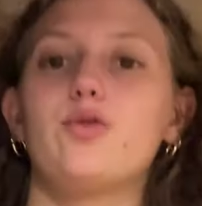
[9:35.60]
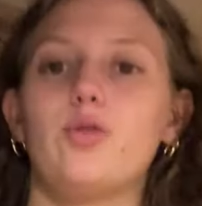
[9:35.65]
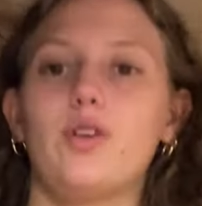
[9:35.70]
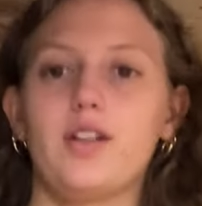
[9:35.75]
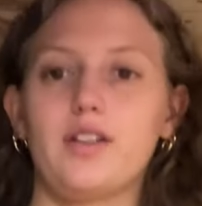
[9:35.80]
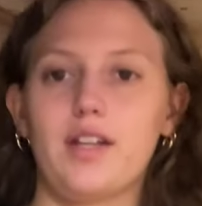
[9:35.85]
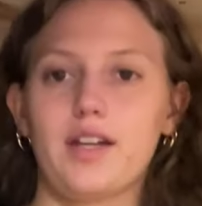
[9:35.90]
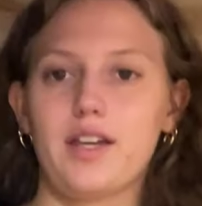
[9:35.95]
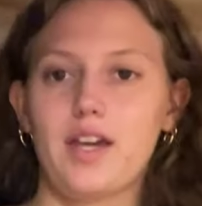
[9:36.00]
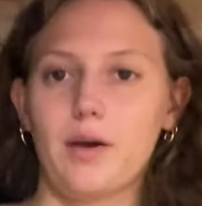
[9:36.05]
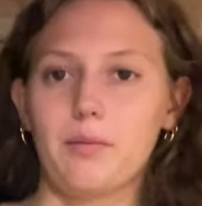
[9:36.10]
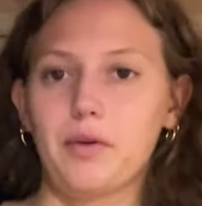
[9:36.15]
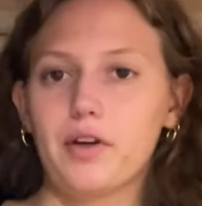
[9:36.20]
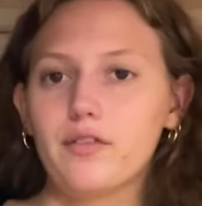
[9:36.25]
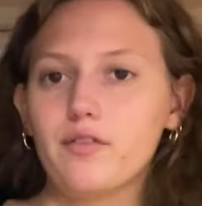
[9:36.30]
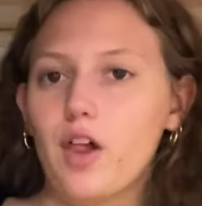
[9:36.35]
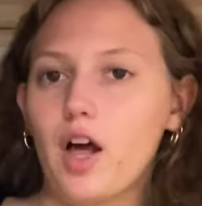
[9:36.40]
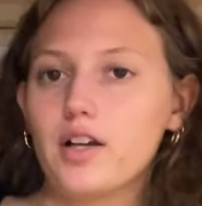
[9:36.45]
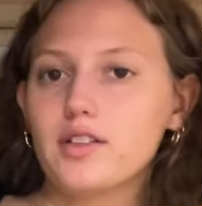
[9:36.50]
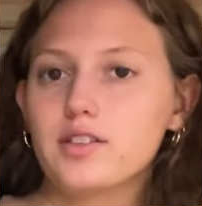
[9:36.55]
doing, like,
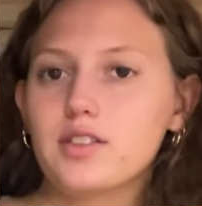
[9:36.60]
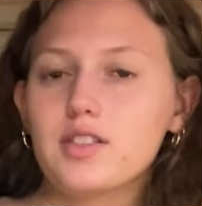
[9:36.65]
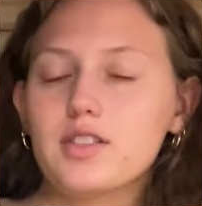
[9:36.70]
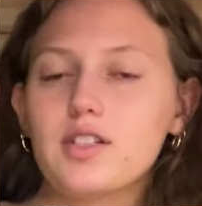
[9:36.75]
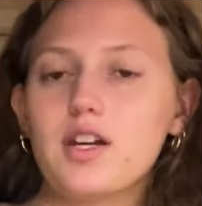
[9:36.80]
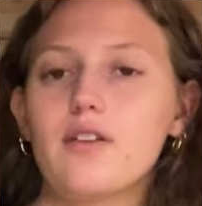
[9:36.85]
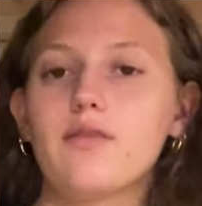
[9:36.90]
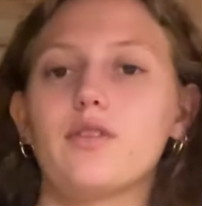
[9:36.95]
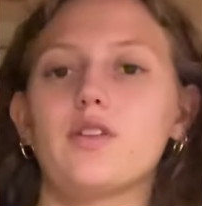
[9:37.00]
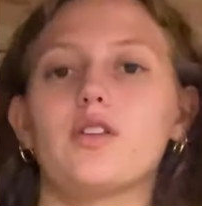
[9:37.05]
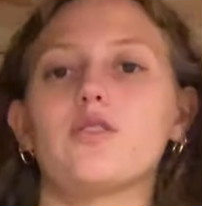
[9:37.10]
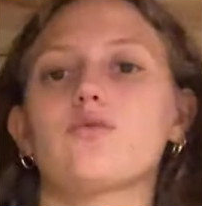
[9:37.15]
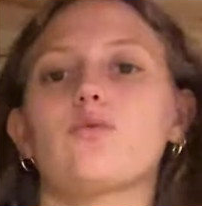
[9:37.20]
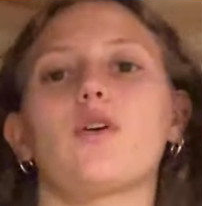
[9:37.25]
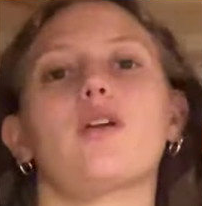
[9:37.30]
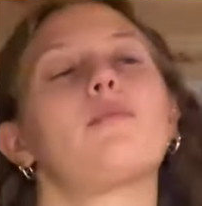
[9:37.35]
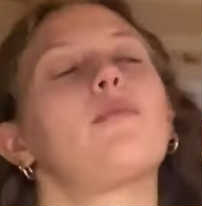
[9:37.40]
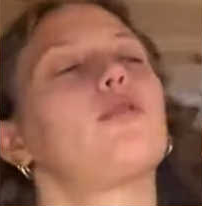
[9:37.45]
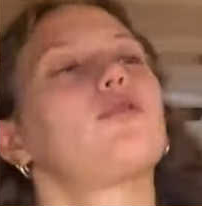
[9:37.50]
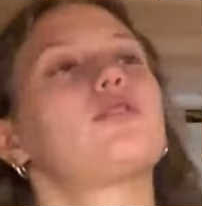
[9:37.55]
camping vlogs and stuff. It's
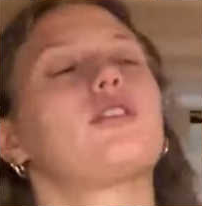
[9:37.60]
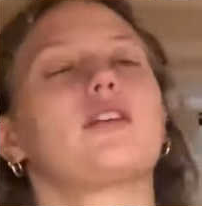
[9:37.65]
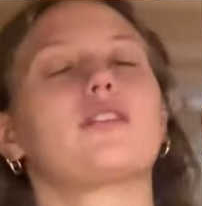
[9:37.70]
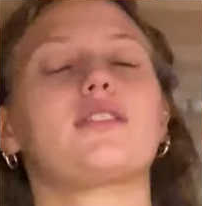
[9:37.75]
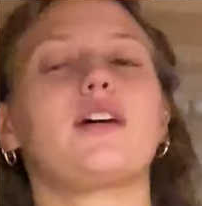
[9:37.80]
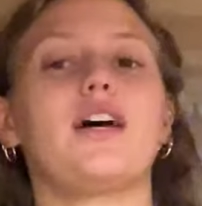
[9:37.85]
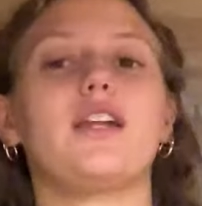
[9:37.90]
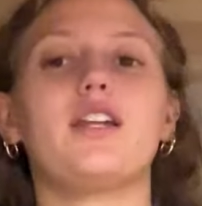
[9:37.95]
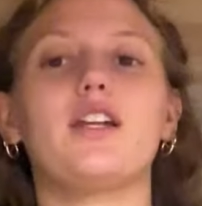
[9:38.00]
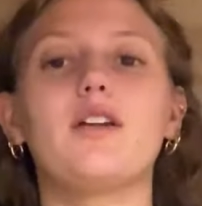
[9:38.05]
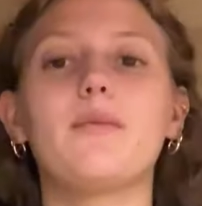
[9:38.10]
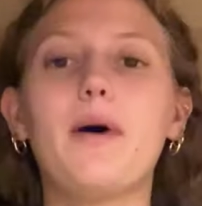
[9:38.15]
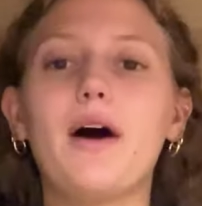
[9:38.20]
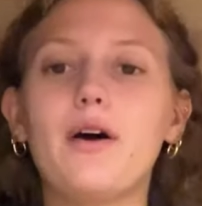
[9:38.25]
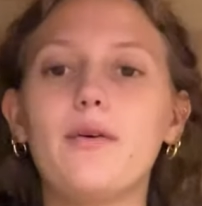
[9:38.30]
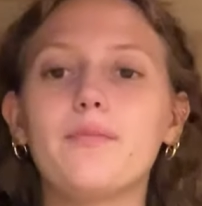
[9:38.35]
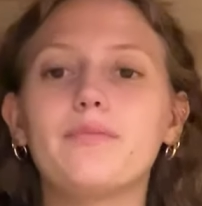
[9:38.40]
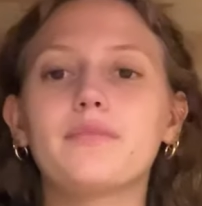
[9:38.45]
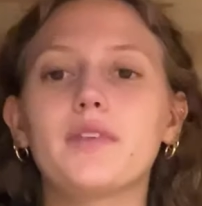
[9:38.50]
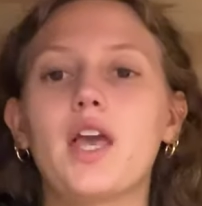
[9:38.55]
what I'm most excited
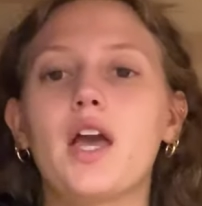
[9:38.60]
about.